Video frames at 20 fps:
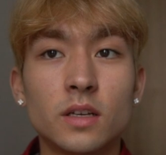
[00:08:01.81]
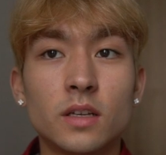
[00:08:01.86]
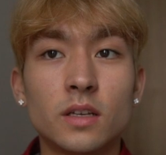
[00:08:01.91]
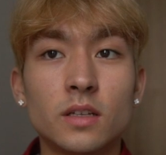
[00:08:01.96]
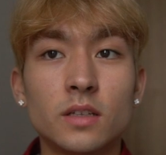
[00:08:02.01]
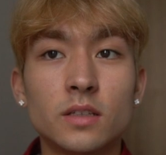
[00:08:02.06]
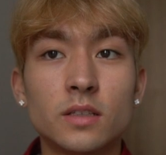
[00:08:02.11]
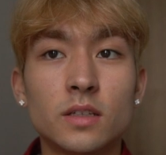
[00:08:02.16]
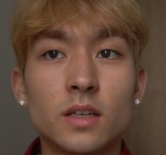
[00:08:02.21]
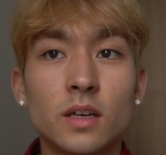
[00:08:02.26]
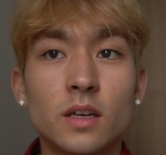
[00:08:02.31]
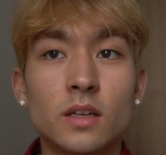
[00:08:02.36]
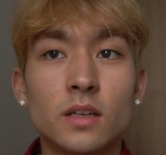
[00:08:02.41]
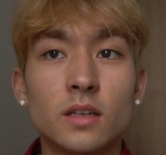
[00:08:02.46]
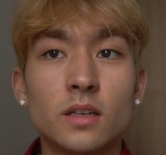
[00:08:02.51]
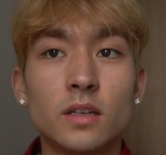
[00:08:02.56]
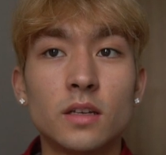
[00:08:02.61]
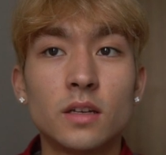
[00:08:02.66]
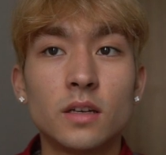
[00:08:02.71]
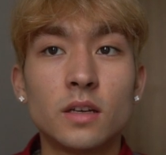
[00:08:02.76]
and it's
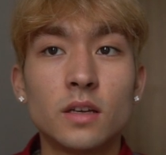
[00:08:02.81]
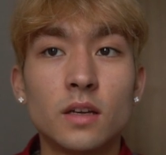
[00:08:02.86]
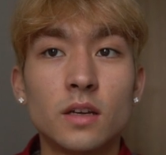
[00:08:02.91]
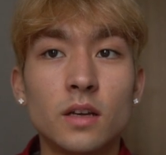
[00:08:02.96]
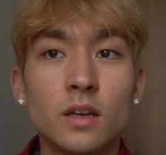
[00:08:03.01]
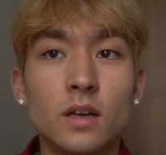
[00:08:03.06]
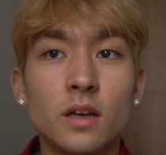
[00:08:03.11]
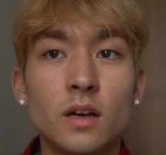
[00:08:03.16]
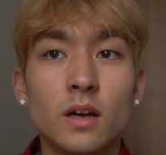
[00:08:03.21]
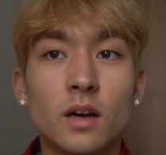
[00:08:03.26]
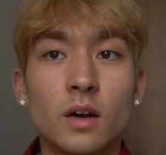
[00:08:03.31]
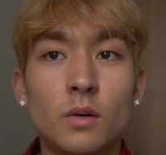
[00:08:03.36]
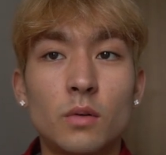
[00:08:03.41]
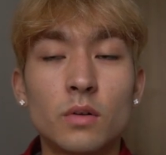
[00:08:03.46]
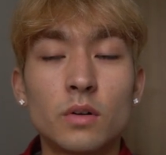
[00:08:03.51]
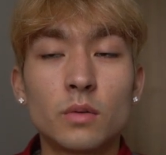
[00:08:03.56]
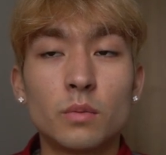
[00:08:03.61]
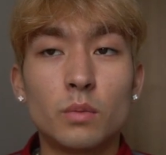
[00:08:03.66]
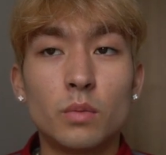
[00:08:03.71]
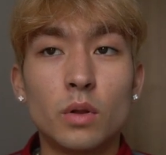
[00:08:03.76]
that I
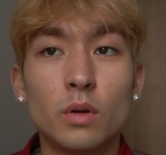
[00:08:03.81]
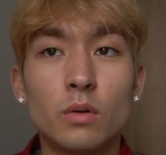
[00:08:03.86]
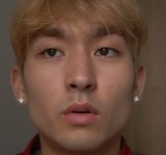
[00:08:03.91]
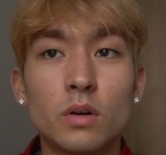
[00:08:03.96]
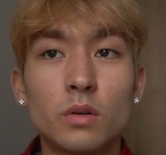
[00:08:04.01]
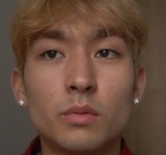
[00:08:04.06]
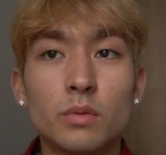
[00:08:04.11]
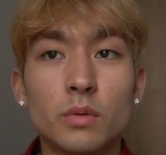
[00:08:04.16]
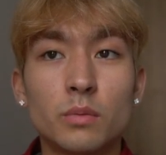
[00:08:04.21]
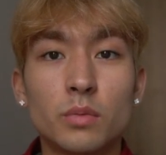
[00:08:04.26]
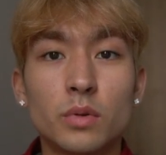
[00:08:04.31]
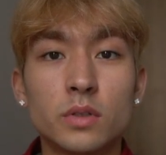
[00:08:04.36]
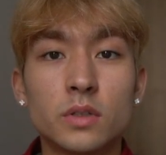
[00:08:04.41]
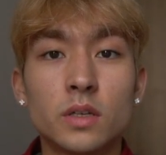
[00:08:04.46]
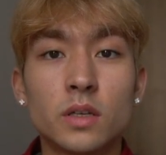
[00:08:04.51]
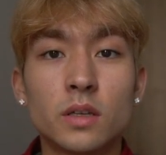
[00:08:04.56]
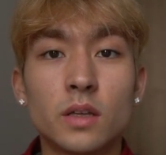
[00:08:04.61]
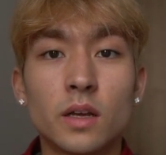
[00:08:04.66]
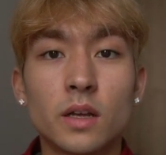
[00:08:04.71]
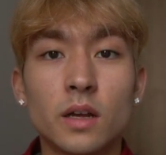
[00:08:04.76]
wanna blow up and
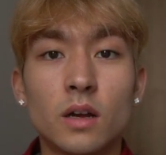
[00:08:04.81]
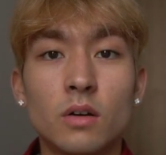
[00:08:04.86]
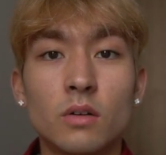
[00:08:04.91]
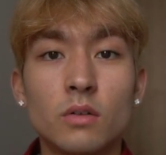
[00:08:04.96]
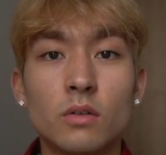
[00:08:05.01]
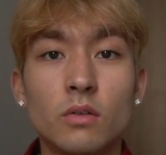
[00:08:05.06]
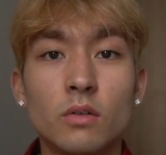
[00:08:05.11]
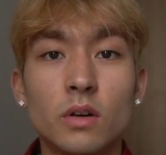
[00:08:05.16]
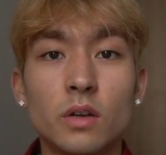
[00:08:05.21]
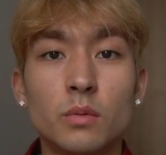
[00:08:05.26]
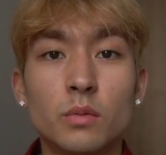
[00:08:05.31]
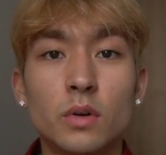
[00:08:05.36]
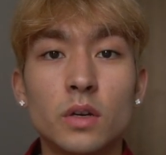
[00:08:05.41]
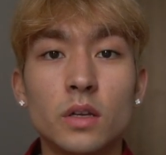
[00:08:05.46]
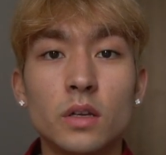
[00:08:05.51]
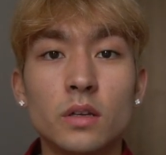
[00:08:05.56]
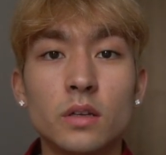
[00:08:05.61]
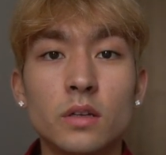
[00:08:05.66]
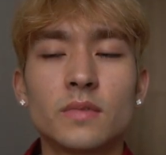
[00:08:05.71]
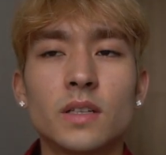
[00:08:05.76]
pretend like I don't know
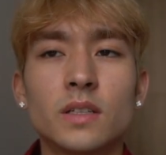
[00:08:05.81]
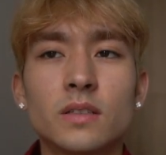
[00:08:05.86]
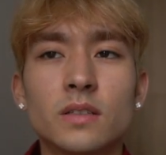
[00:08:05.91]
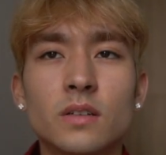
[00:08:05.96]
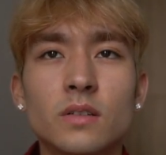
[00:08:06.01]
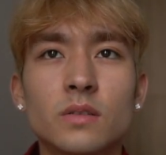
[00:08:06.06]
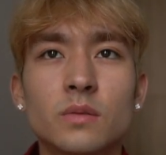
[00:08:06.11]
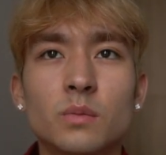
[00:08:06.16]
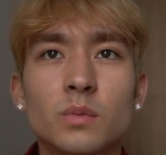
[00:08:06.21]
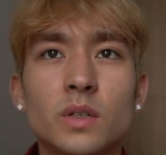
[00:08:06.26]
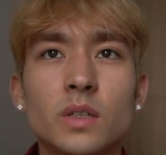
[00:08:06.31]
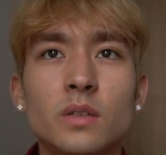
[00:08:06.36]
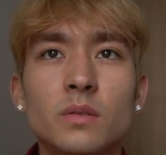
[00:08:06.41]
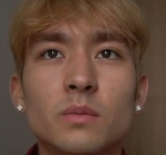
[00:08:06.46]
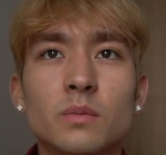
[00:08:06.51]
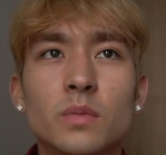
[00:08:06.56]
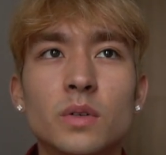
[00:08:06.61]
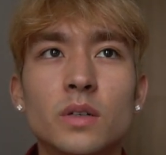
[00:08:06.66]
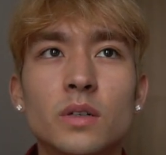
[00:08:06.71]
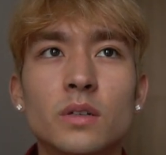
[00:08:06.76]
anybody. That sounds
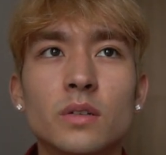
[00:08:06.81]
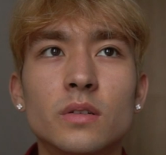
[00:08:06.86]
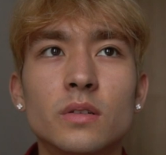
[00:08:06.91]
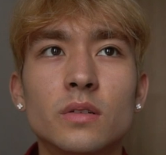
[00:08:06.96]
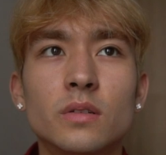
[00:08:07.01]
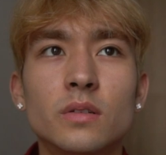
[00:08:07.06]
mean, but